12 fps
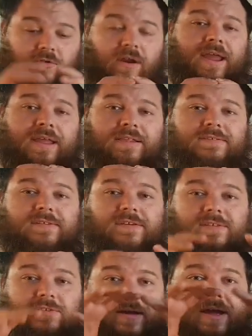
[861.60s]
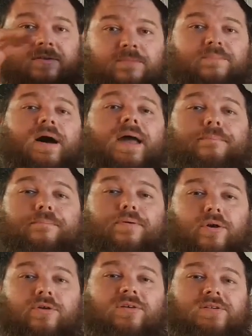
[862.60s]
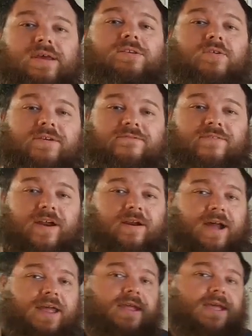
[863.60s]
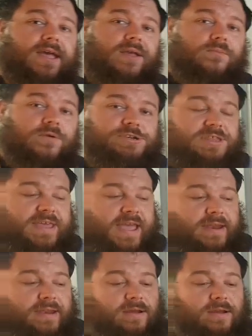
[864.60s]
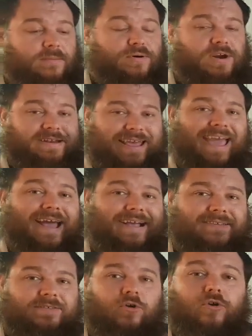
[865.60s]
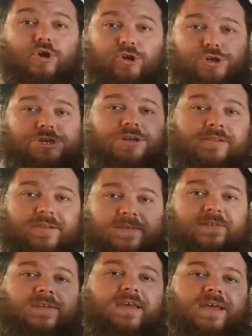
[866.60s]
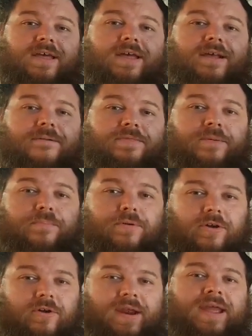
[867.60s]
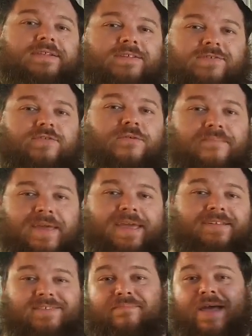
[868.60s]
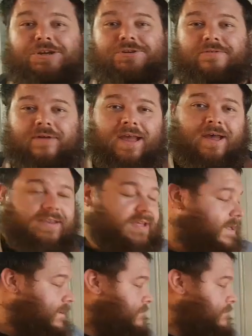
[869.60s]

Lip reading: grains are surrounded by proeutectoid ferrite, which then protects or cushions the grains from being smashed around.